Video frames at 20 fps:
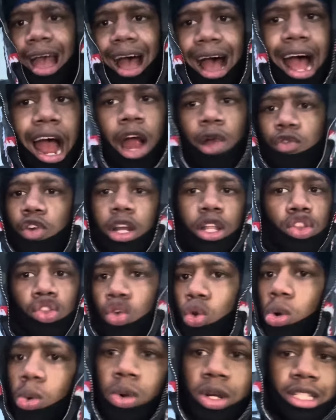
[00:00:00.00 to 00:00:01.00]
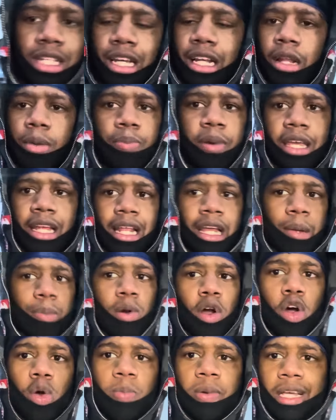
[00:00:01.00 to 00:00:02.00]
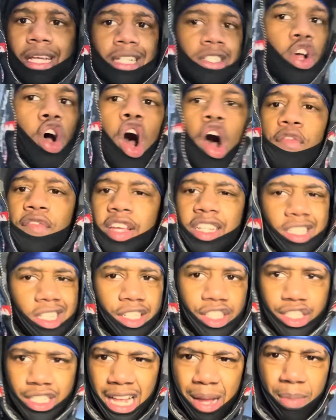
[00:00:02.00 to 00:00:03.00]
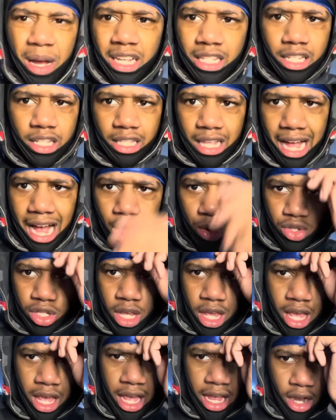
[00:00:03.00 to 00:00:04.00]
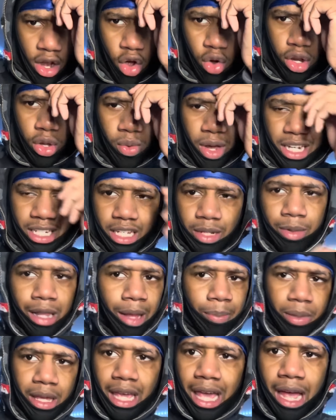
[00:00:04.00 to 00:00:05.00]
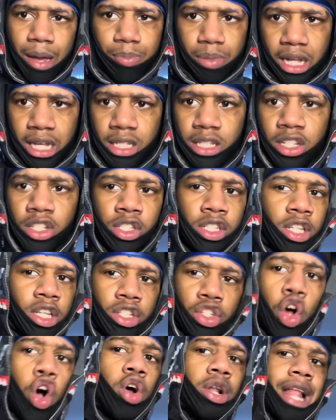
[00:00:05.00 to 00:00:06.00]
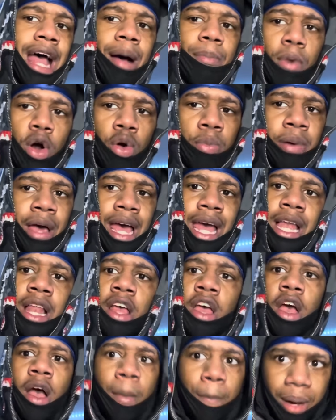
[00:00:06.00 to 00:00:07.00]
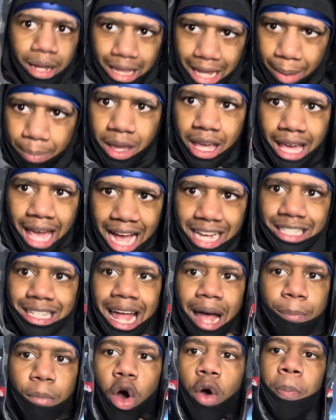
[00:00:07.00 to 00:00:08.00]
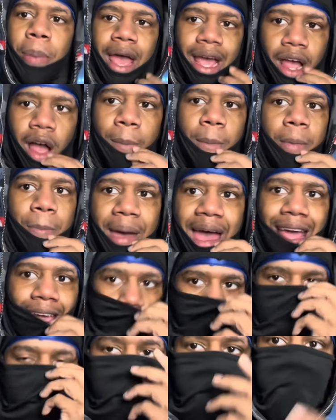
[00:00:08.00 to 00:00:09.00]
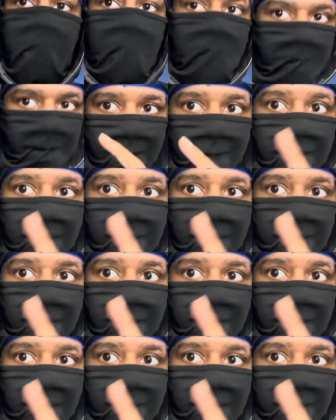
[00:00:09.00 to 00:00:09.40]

I already knew it wasn't gonna be there, bro, because obviously she's at my sister's house, and the only way she like began places is, is on that moped. But let me catch that moped coming back here one day.